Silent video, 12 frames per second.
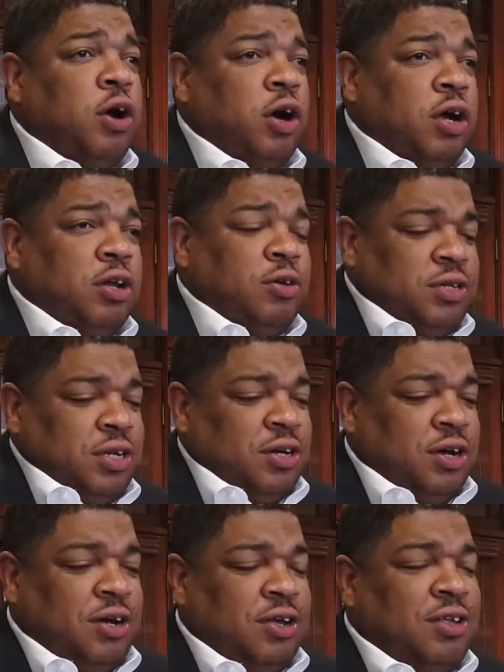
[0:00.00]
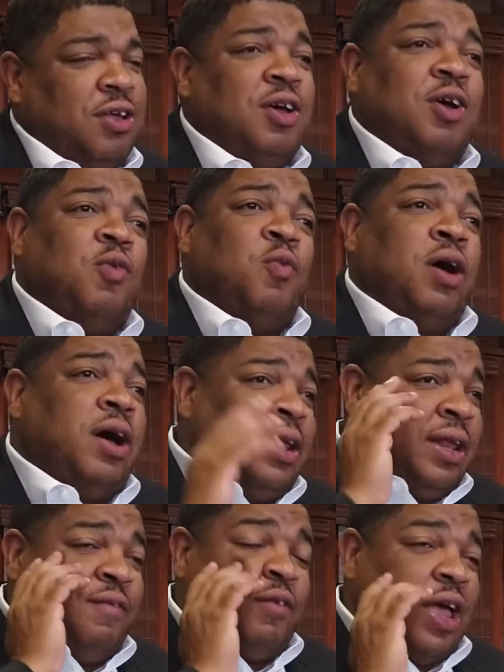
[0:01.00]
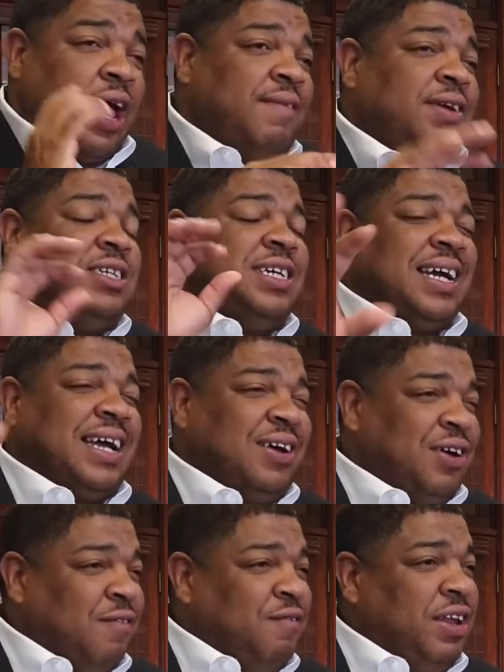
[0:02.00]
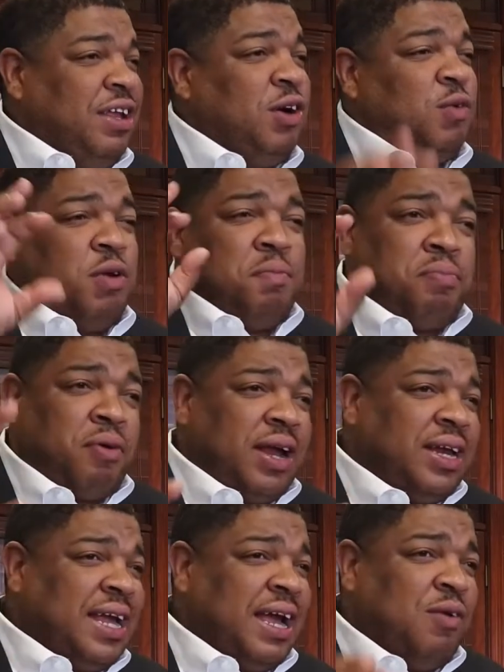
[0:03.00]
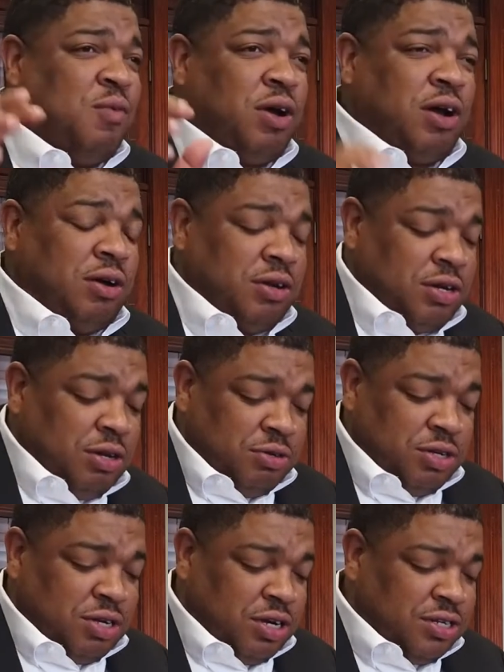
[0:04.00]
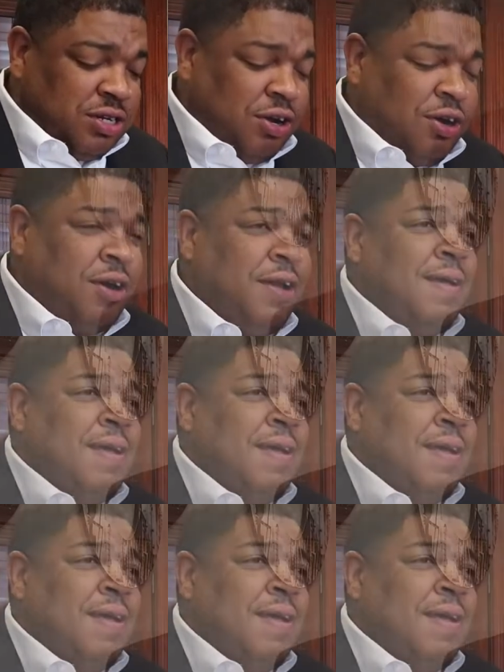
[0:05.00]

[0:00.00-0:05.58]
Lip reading: are closing costs? One, if you haven't checked out our video, we break down what all the closing costs are.